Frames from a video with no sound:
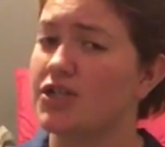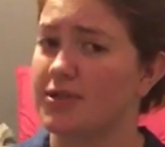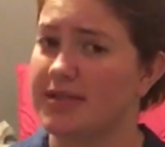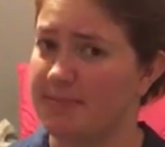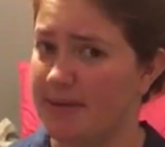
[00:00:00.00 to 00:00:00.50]

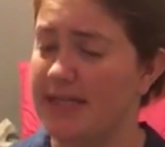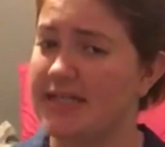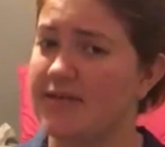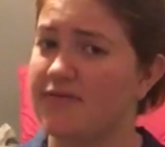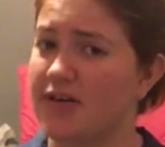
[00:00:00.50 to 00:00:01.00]
So it's a big
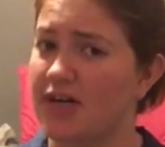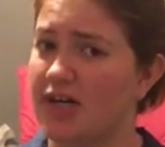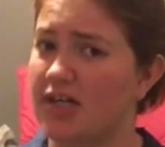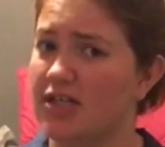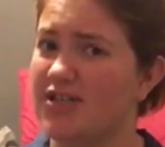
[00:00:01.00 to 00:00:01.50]
deal for
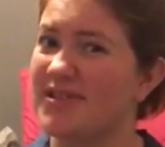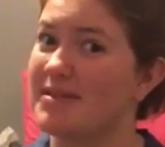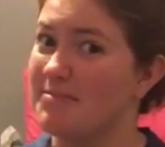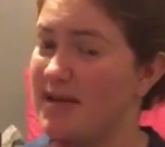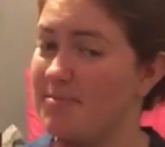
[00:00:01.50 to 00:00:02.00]
her. She has
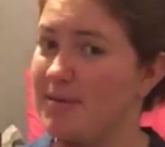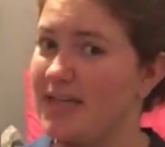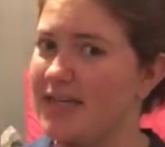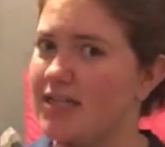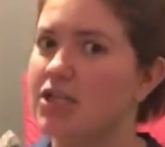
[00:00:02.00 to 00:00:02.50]
a mudblood.